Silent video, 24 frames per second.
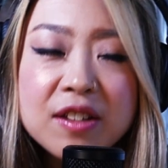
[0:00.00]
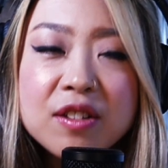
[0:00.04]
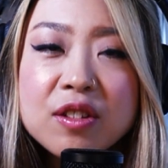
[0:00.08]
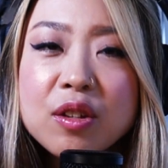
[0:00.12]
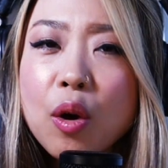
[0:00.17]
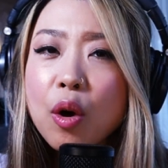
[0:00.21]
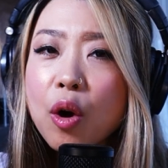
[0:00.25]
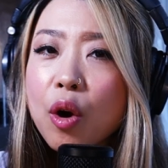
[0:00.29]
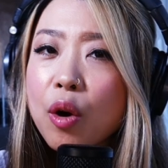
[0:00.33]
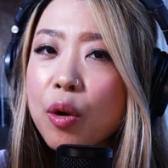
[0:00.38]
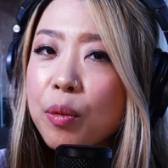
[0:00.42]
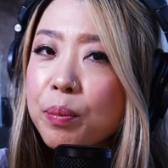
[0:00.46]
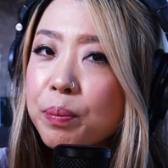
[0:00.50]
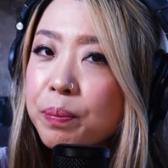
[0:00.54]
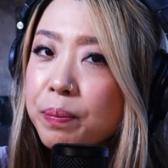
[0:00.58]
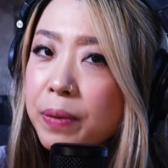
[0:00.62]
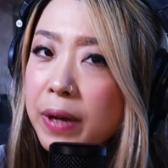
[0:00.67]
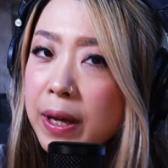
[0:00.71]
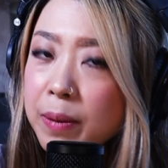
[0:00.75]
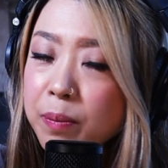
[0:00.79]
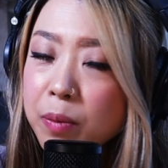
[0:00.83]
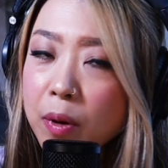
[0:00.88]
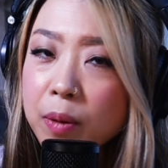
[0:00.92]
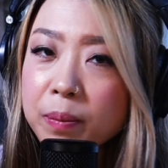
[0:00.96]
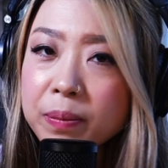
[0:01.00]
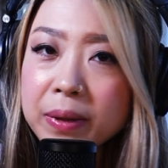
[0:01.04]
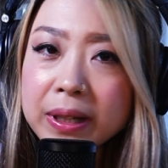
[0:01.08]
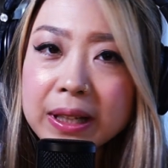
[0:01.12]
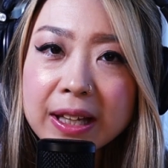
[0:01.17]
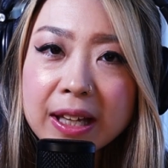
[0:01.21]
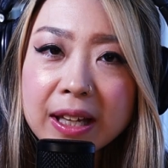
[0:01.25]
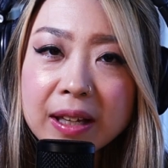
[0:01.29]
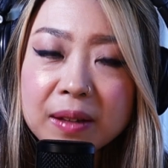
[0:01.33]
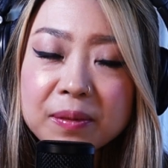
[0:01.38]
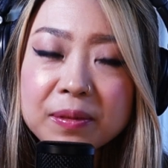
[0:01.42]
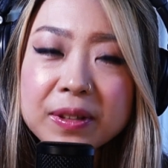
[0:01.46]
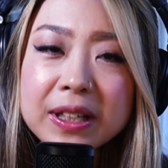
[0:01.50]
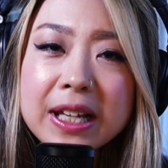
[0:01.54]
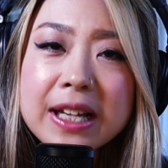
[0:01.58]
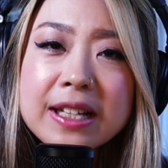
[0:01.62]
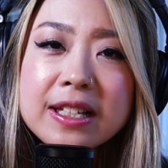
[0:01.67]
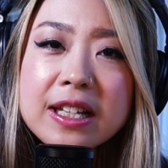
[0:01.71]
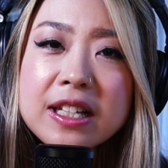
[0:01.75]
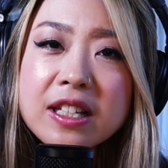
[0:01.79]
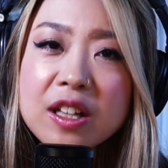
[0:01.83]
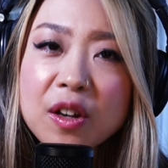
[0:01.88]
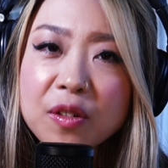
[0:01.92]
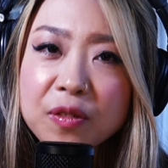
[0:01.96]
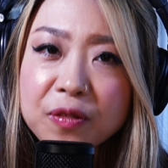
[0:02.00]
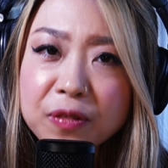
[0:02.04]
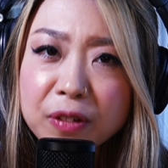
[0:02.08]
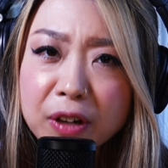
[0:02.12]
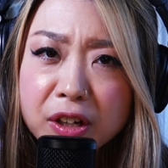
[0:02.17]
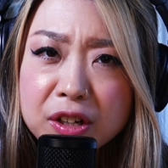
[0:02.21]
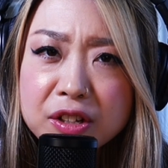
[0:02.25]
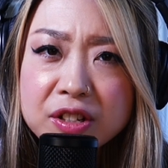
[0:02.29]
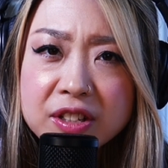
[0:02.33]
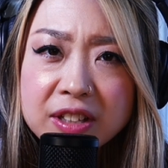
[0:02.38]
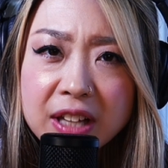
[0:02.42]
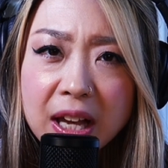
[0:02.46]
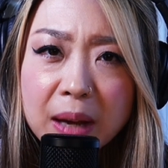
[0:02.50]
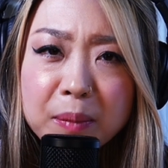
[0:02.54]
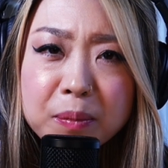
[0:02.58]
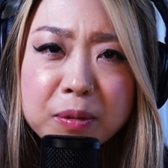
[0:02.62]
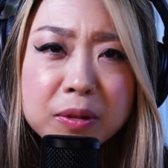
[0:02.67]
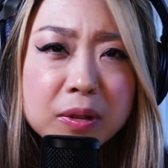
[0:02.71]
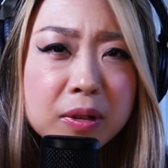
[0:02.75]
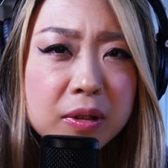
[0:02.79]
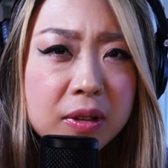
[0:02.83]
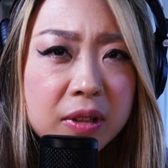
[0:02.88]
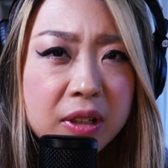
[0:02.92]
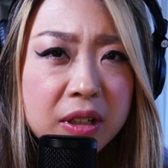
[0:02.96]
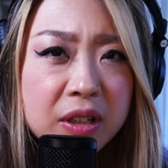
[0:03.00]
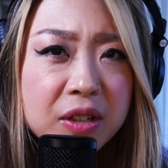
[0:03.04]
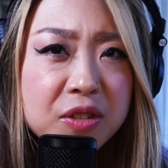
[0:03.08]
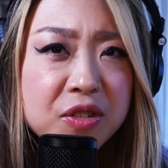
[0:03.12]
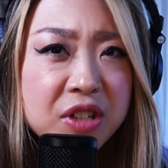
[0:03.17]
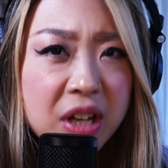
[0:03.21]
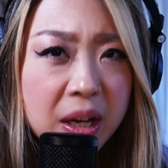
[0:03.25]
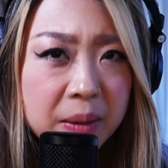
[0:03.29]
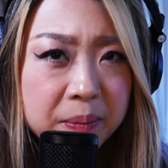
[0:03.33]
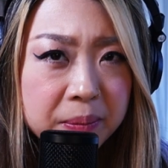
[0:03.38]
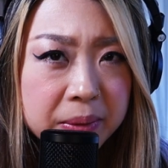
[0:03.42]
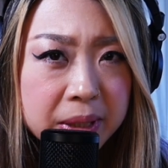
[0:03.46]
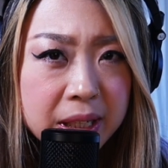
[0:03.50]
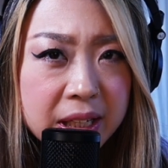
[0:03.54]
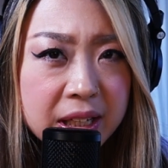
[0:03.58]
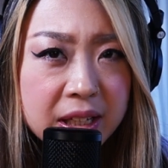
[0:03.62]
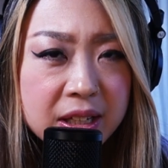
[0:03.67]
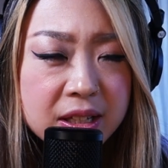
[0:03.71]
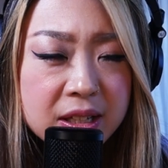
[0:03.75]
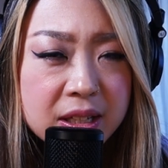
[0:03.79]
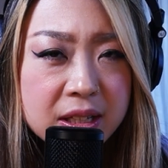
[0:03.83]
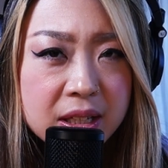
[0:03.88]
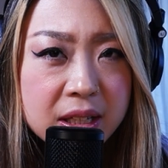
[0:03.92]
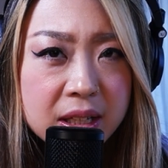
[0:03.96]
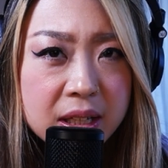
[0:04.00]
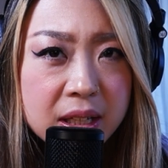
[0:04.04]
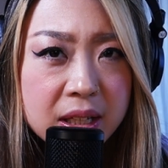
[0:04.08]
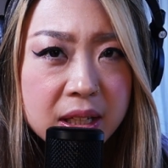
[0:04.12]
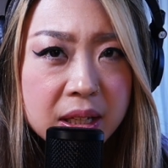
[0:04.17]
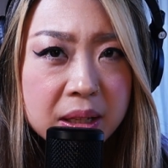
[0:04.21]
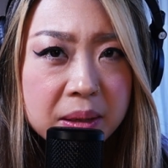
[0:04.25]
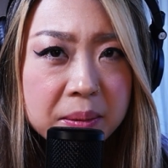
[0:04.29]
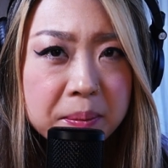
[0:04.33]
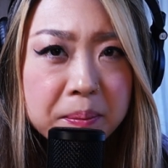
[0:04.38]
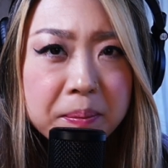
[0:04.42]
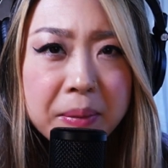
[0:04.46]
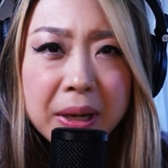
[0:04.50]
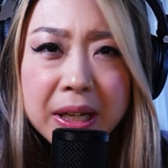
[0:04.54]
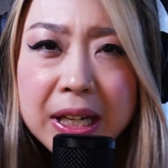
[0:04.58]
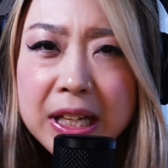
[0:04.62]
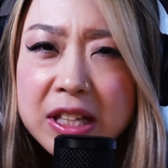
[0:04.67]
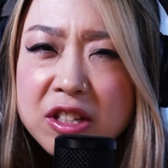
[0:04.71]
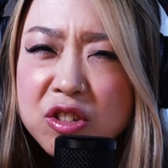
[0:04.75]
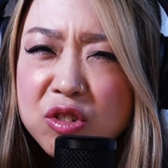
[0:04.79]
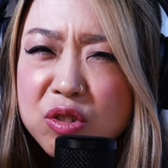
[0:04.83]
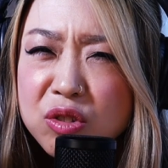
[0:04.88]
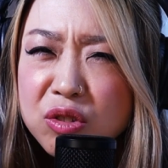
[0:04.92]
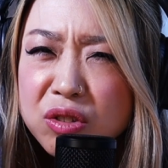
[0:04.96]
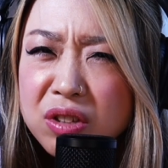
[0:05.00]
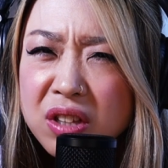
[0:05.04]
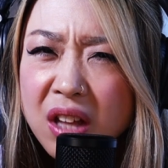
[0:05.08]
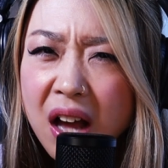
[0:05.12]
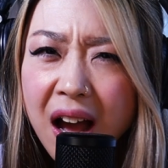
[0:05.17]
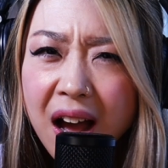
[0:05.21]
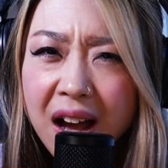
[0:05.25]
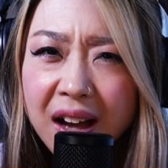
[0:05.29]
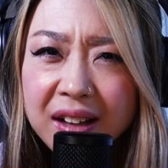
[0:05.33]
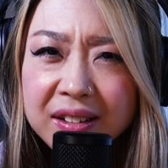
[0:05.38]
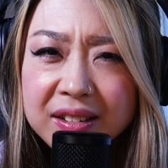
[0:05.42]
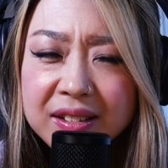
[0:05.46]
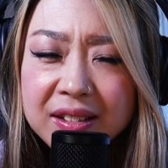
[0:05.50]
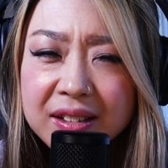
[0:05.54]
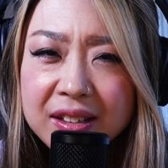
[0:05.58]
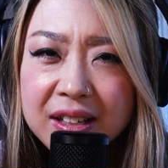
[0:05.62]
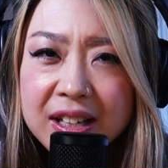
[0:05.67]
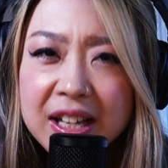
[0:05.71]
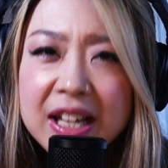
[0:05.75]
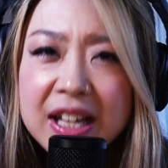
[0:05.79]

So people believe this is a first step to learn Japanese, but it's not.